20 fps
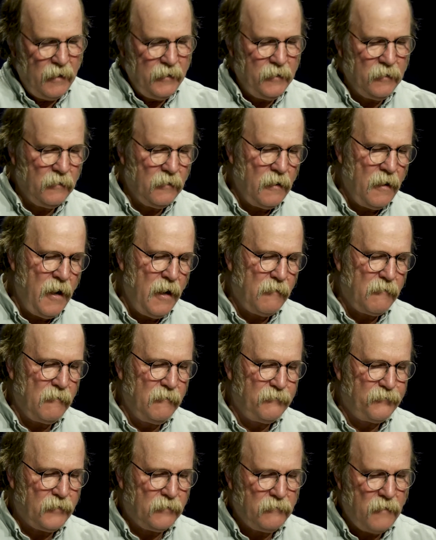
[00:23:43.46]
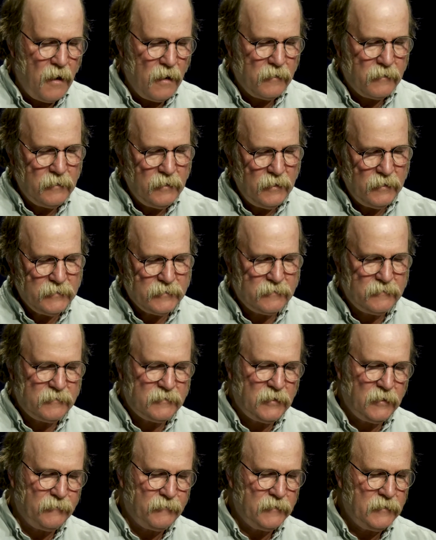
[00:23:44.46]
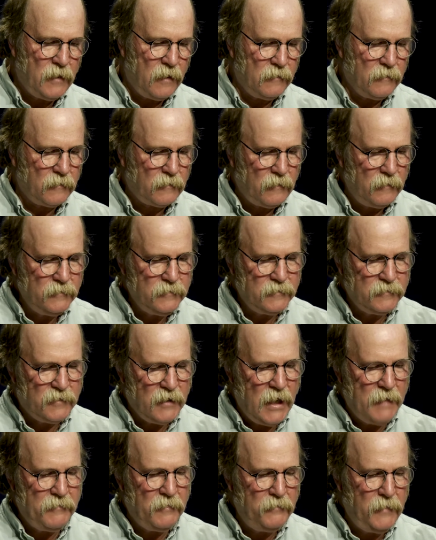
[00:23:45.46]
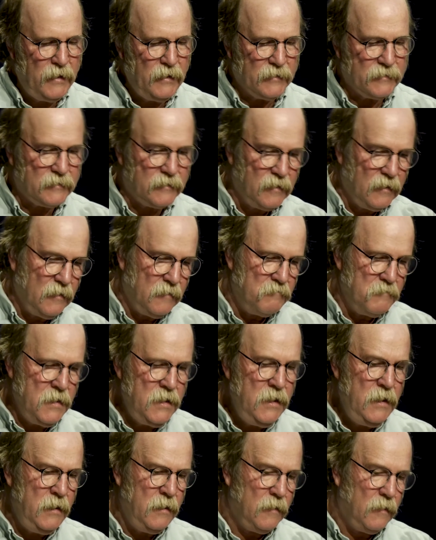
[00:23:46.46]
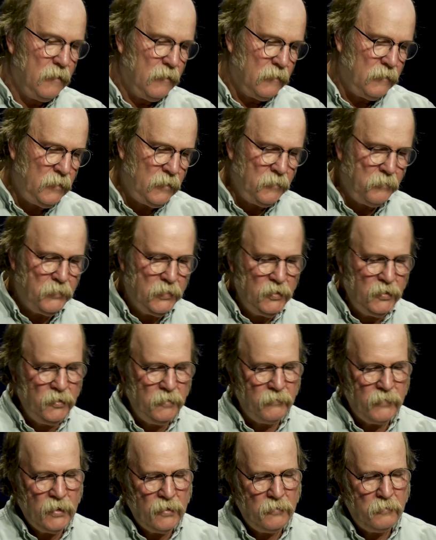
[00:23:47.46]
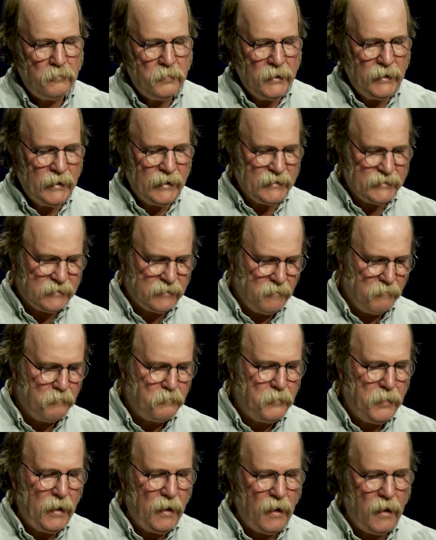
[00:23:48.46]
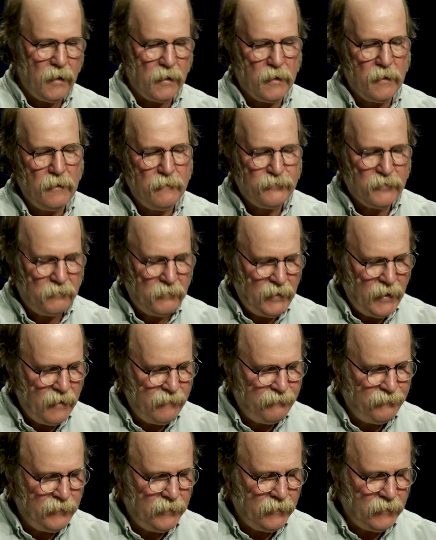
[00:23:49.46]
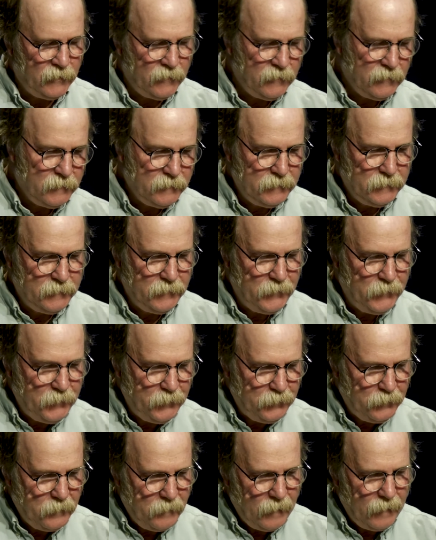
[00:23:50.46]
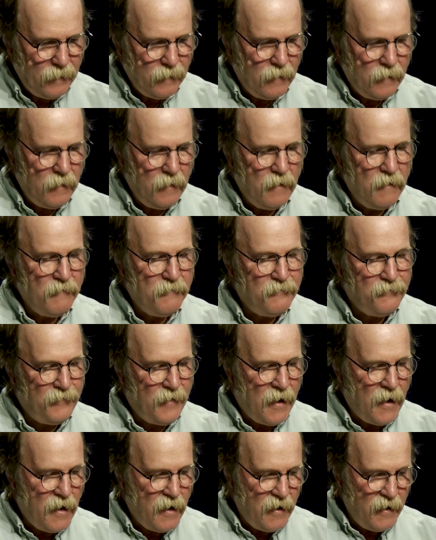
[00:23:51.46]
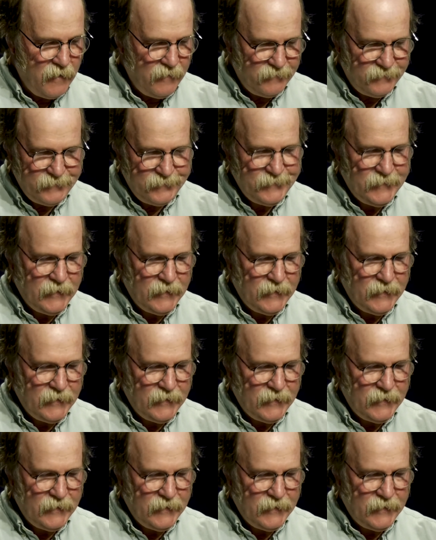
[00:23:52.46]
You're hankering for rock dust, silver dollar closing time a must. Me, all boom, no bust. Buck from Leadville. 5.